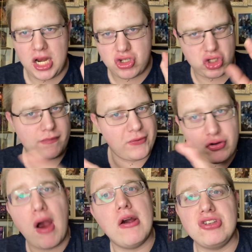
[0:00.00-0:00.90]
just for
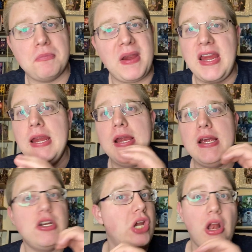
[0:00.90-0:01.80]
Troughton to be,
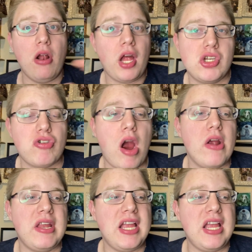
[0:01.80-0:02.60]
you know, like Troughton.